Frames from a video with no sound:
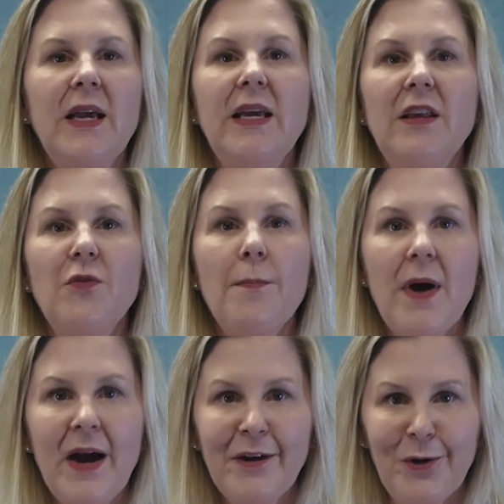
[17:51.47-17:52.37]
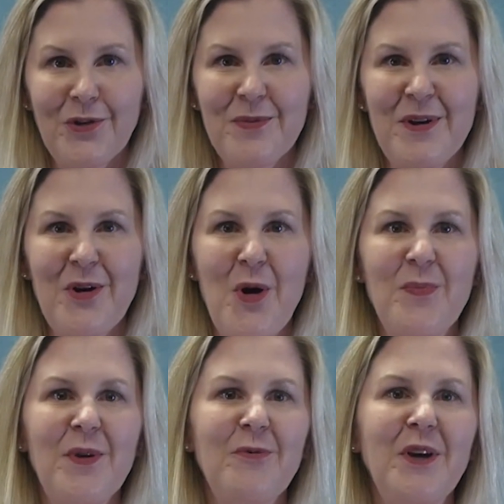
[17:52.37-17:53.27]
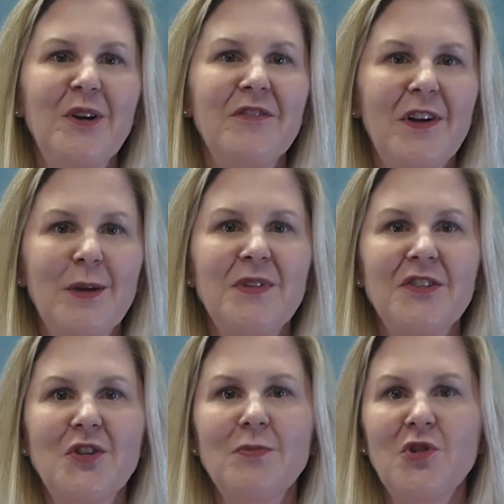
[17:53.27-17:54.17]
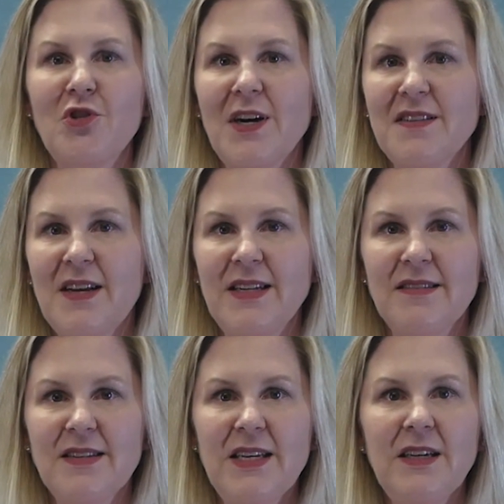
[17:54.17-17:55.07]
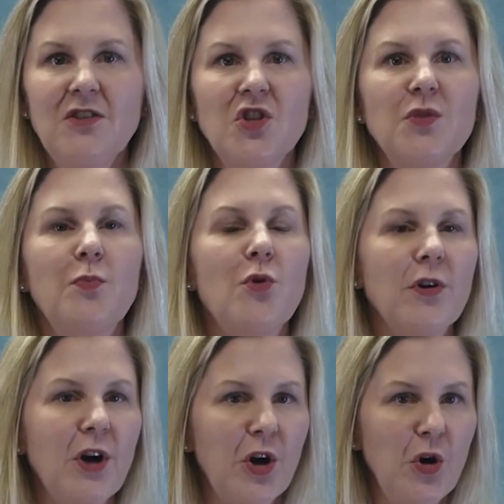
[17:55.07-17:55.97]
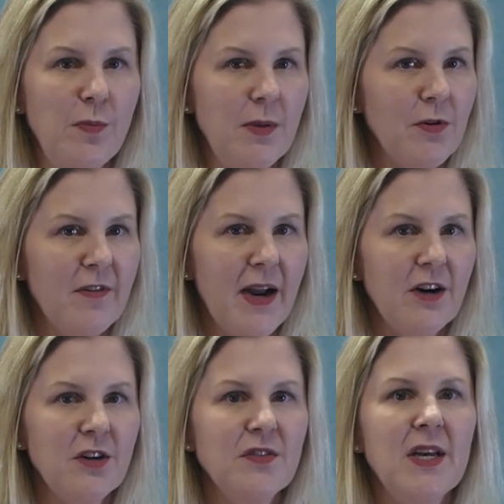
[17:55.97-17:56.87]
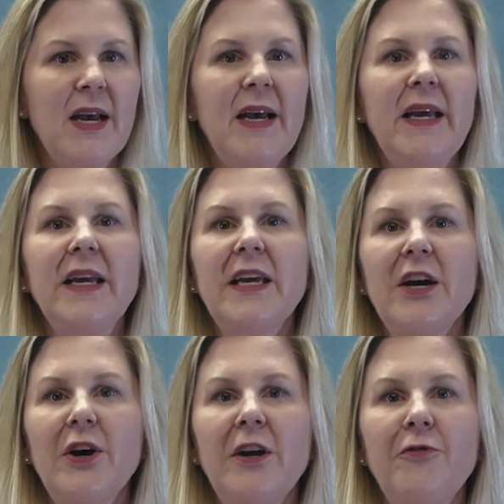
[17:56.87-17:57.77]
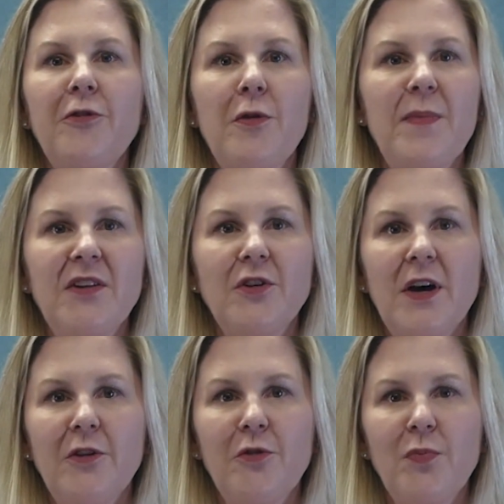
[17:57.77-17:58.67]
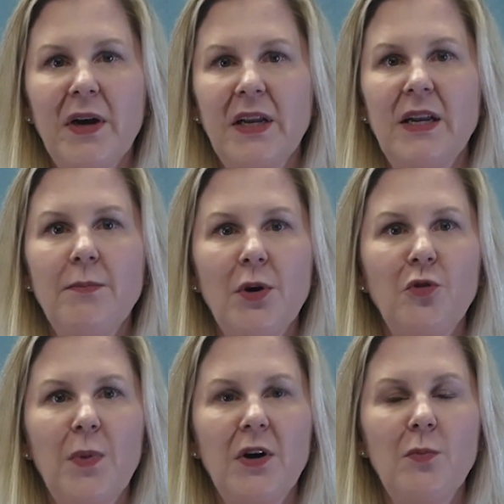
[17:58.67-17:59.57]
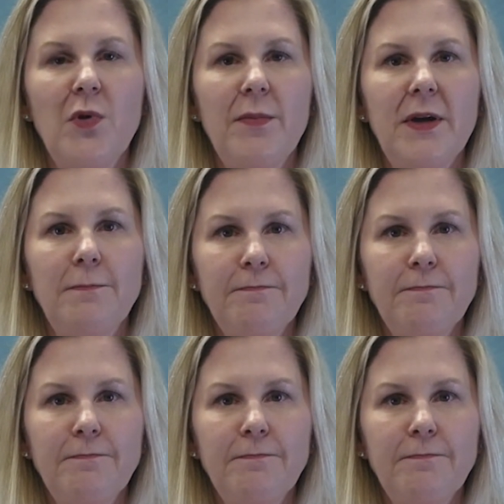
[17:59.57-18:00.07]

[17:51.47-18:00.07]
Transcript: It is my ultimate hope that we could develop systems across Tennessee to support our OB providers in caring for the mental health of pregnant and postpartum women.